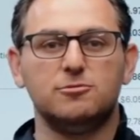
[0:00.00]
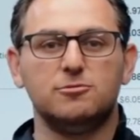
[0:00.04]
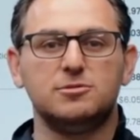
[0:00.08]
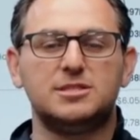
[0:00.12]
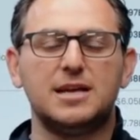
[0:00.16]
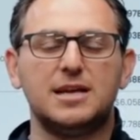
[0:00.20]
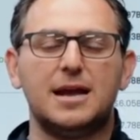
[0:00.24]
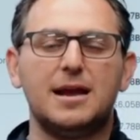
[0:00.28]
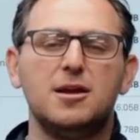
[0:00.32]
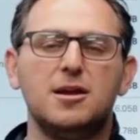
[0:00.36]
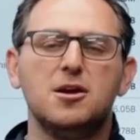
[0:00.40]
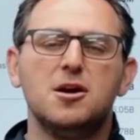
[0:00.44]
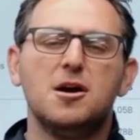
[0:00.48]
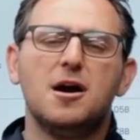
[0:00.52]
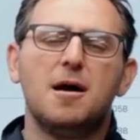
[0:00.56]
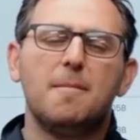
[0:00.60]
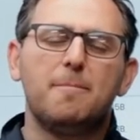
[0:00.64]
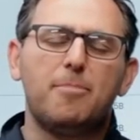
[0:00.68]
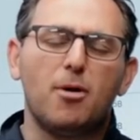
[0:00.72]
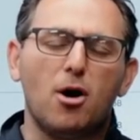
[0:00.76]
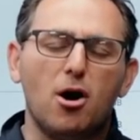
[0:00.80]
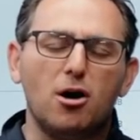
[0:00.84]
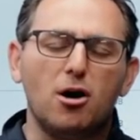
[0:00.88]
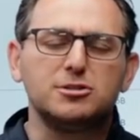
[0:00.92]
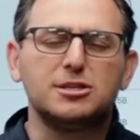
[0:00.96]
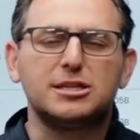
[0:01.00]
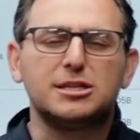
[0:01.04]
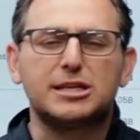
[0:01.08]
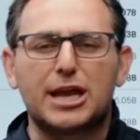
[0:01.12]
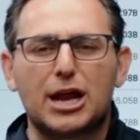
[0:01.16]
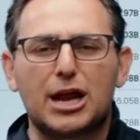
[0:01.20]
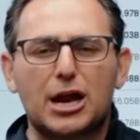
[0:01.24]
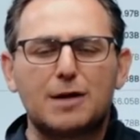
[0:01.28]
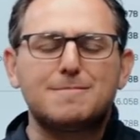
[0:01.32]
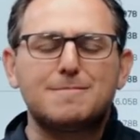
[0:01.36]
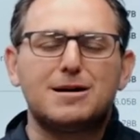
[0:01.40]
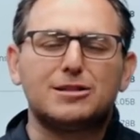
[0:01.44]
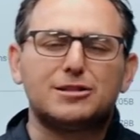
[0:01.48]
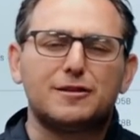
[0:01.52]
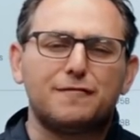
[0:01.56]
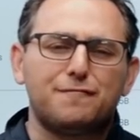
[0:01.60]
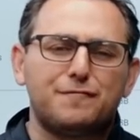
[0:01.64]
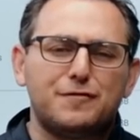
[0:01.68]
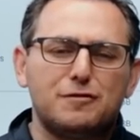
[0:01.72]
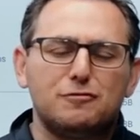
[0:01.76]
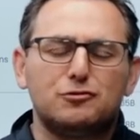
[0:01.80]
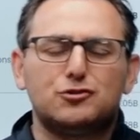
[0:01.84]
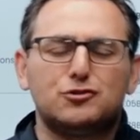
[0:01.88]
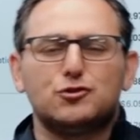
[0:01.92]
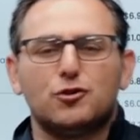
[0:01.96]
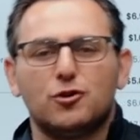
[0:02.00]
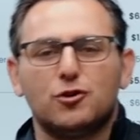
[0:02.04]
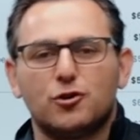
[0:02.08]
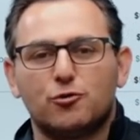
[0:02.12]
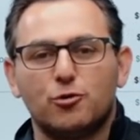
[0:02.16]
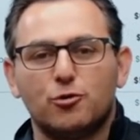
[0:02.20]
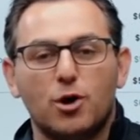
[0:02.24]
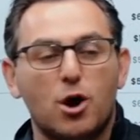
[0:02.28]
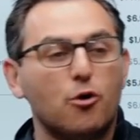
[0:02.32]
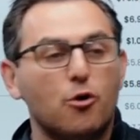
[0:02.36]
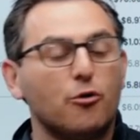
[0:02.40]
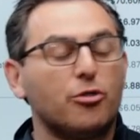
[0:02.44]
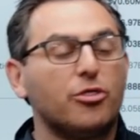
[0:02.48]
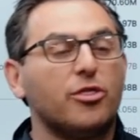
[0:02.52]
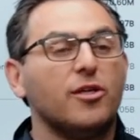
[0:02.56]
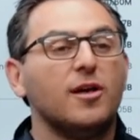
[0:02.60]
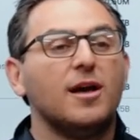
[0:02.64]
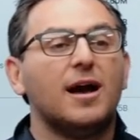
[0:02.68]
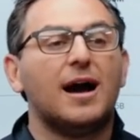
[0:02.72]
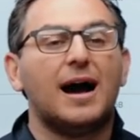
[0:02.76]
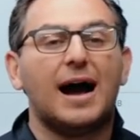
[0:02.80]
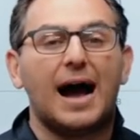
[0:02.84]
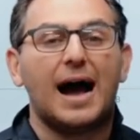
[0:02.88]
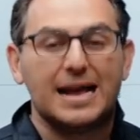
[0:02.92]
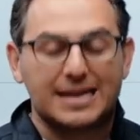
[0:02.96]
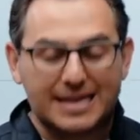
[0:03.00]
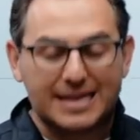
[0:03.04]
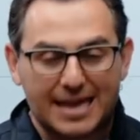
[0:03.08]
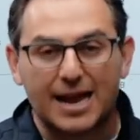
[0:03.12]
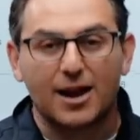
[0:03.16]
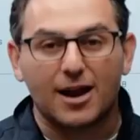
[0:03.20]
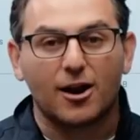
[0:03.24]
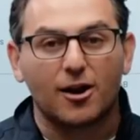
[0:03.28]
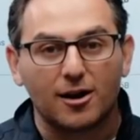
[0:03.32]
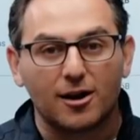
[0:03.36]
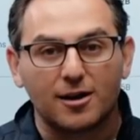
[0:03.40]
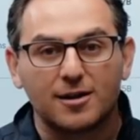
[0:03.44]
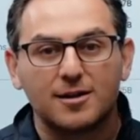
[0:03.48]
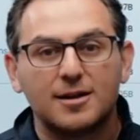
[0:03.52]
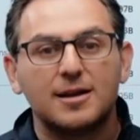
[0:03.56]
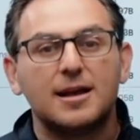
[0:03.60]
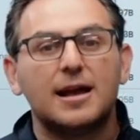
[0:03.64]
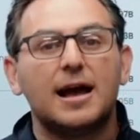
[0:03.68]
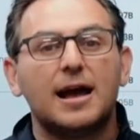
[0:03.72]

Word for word: who say, Paul doesn't care about the future or growth, I care.